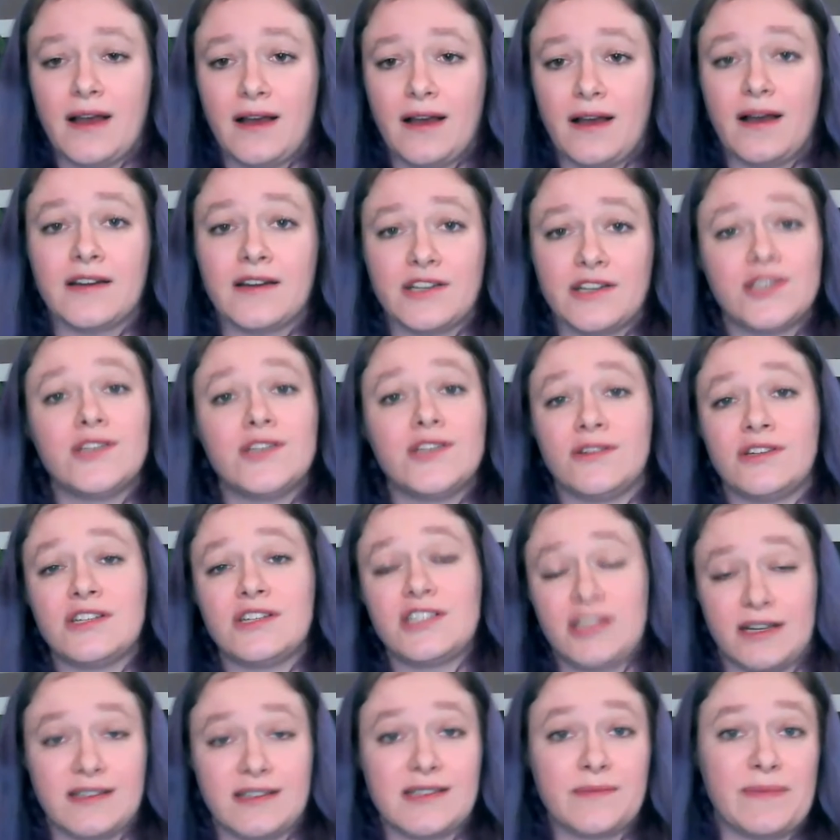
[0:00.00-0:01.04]
I should
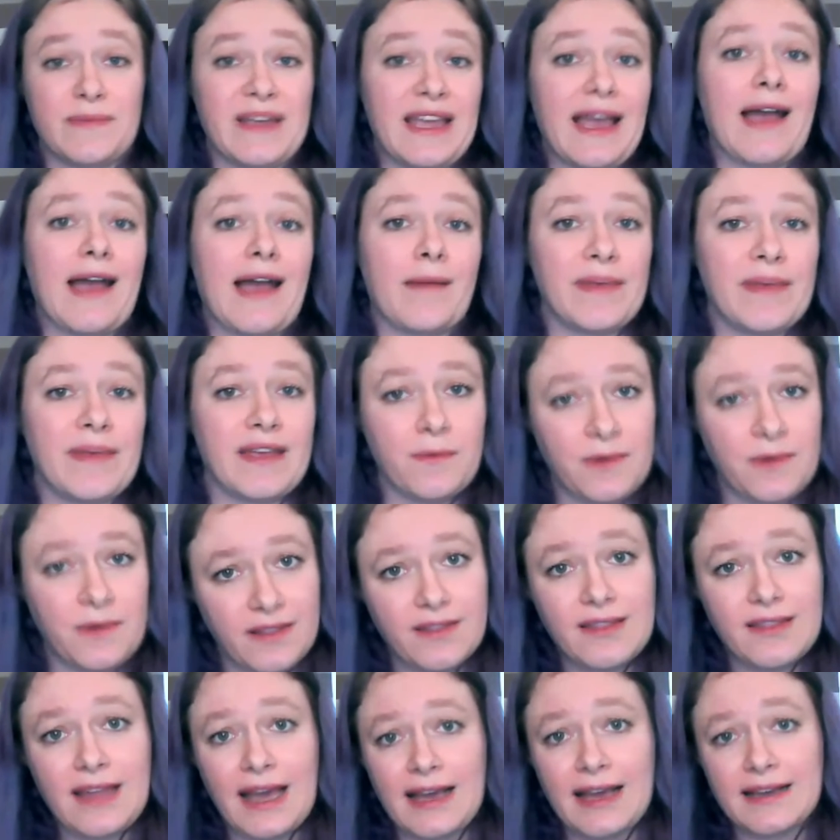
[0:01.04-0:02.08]
just be happy with
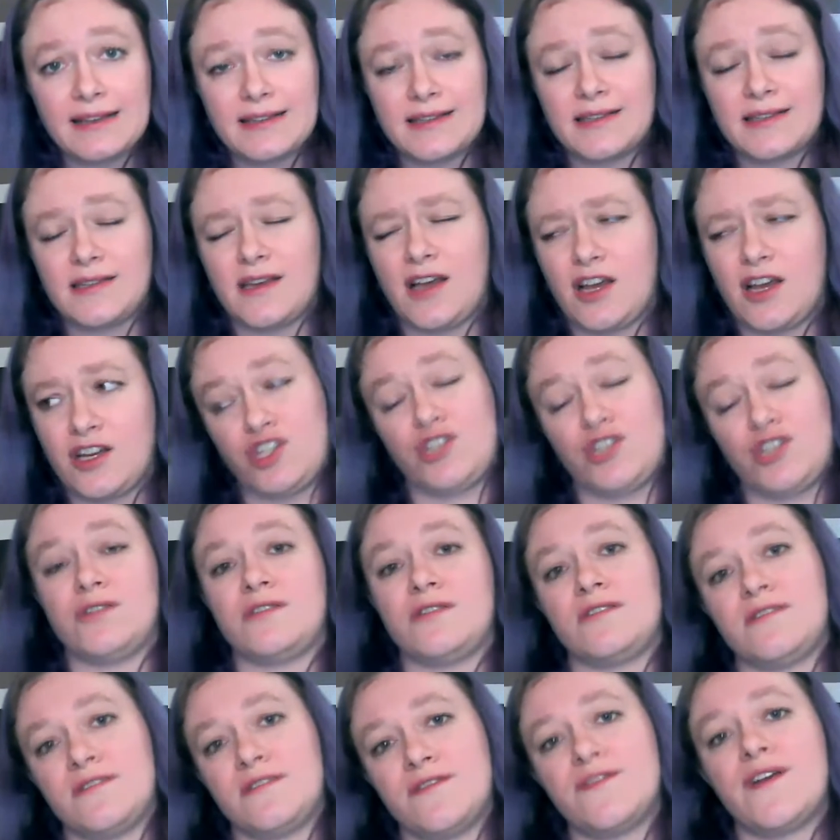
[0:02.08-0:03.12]
that. I
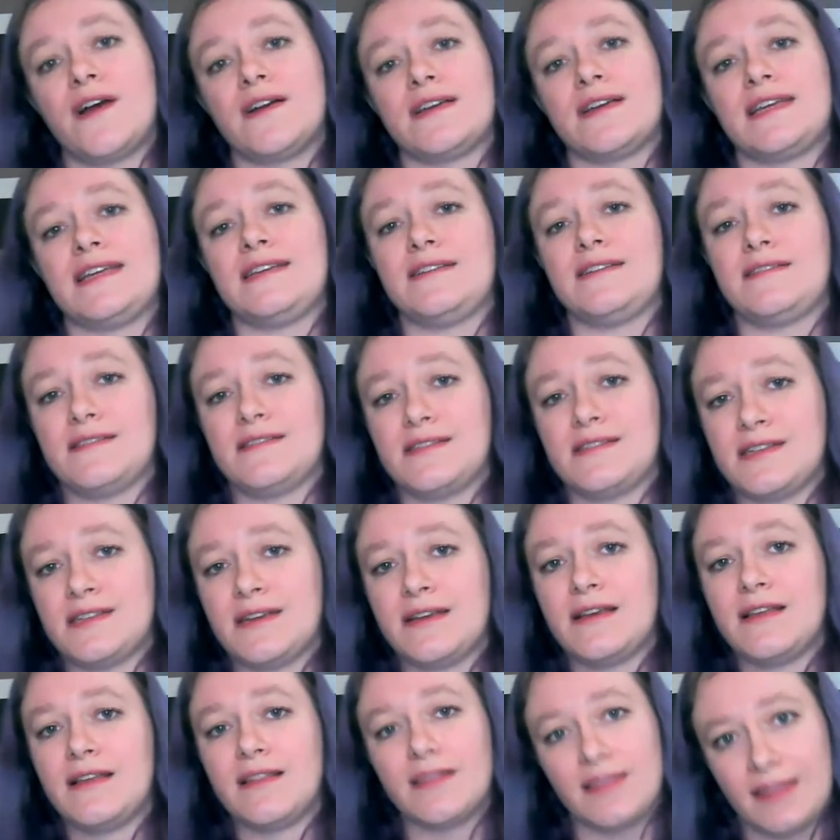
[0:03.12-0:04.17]
shouldn't find
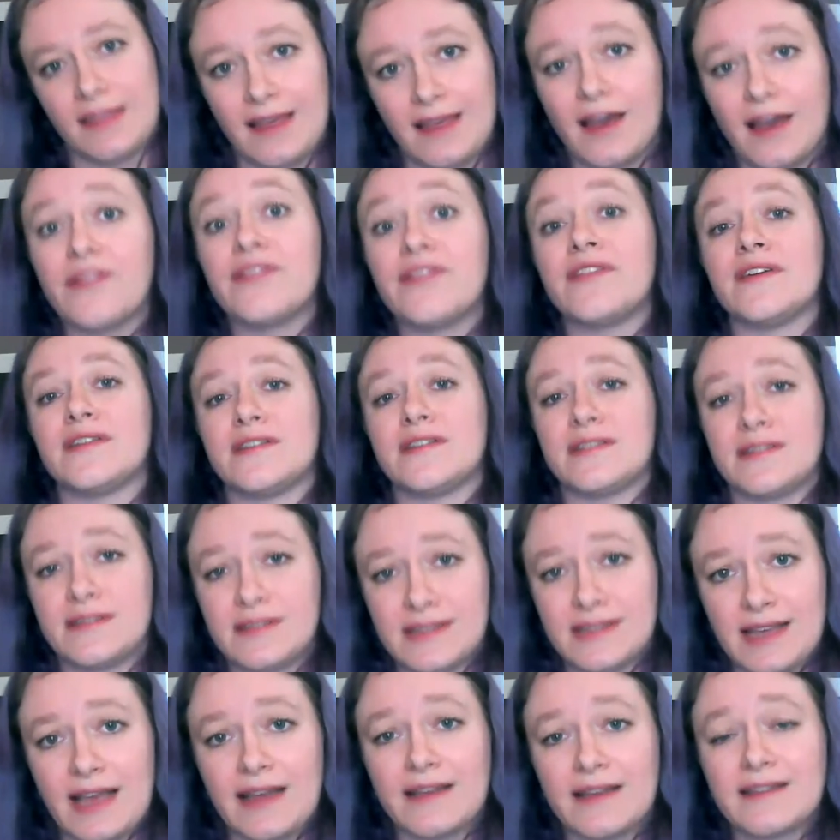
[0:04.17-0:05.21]
the other
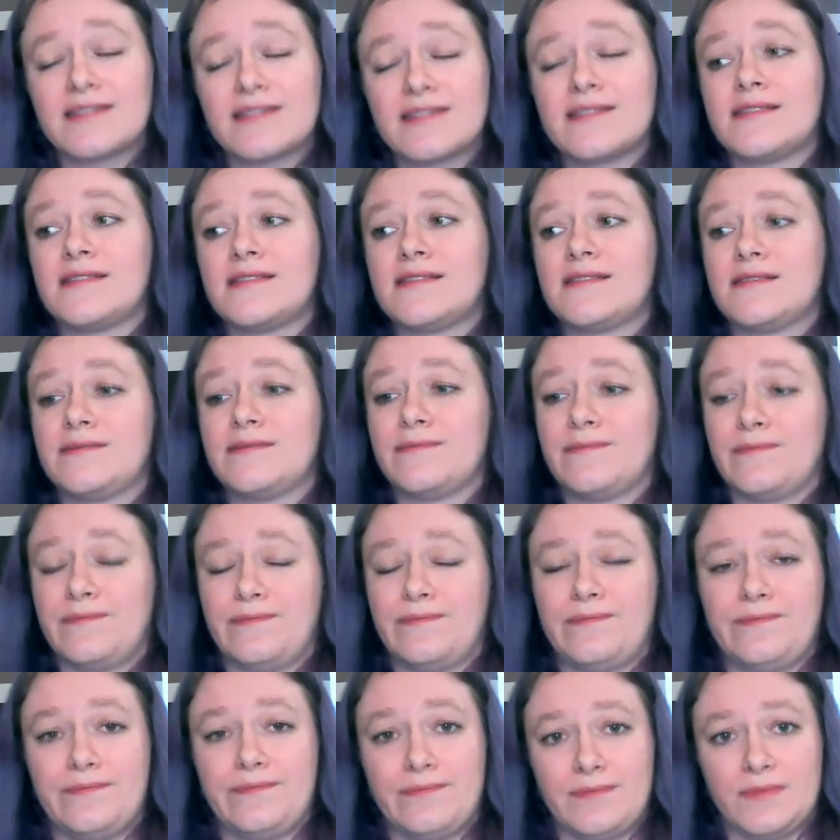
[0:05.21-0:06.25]
sex
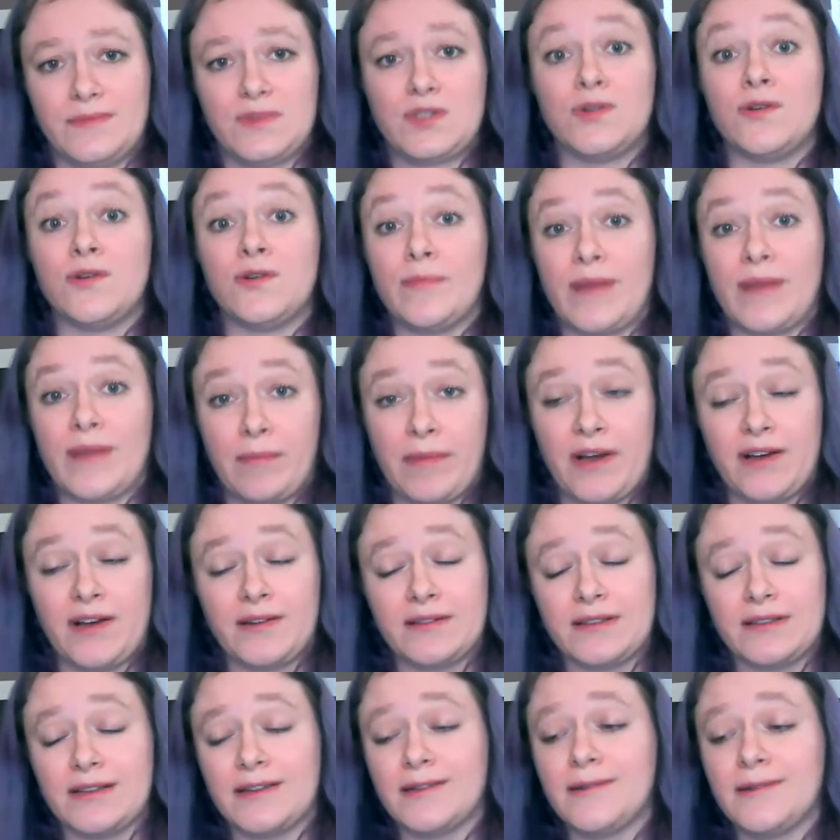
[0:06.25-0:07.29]
to my
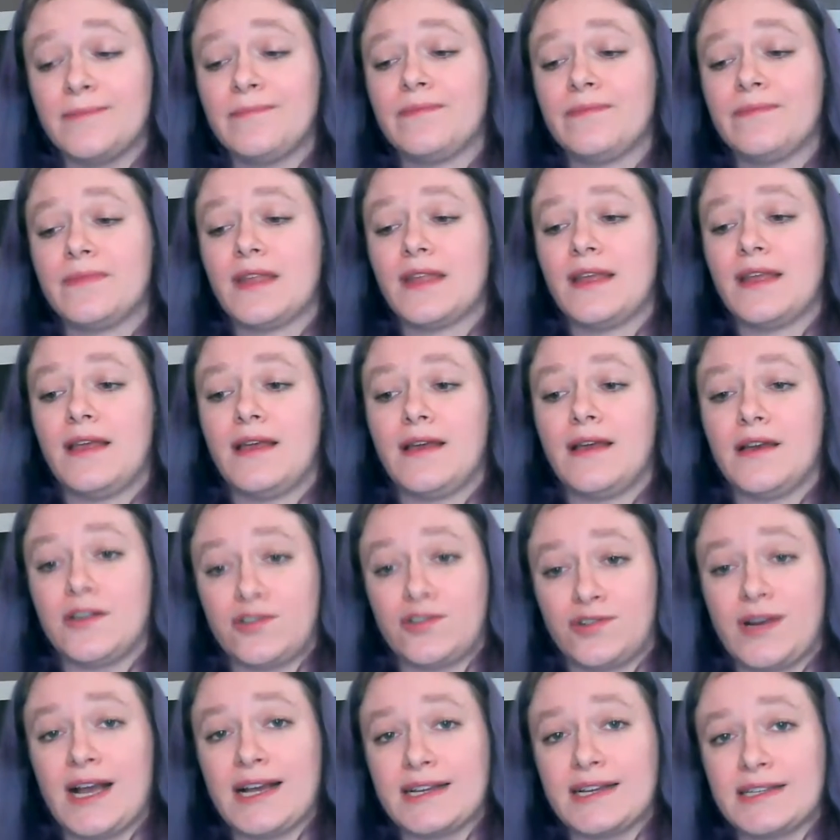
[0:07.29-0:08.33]
partner
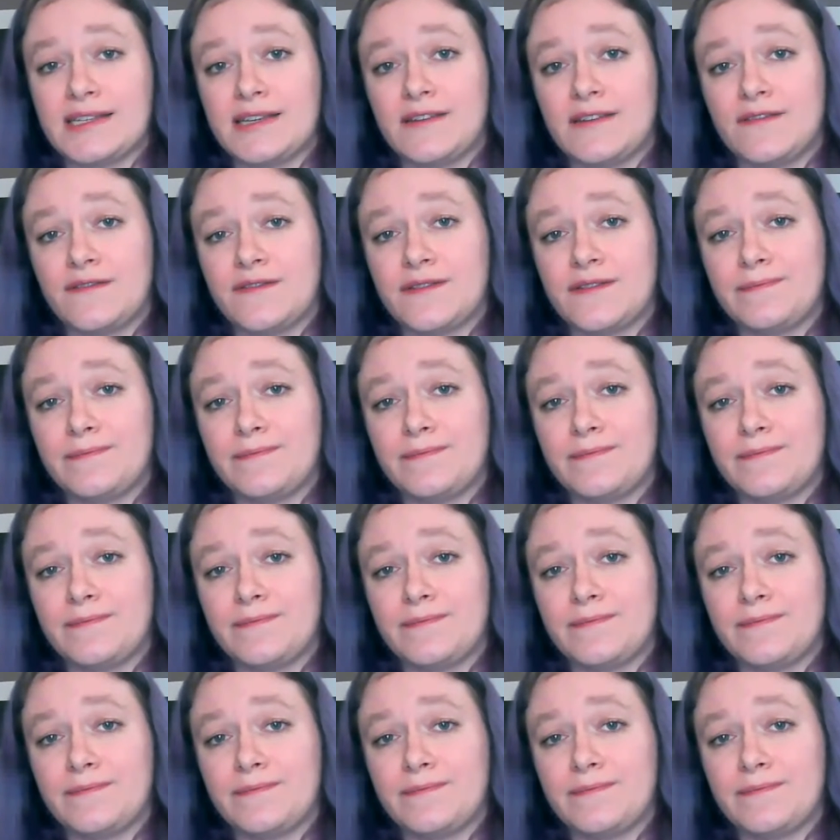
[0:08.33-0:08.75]
attractive.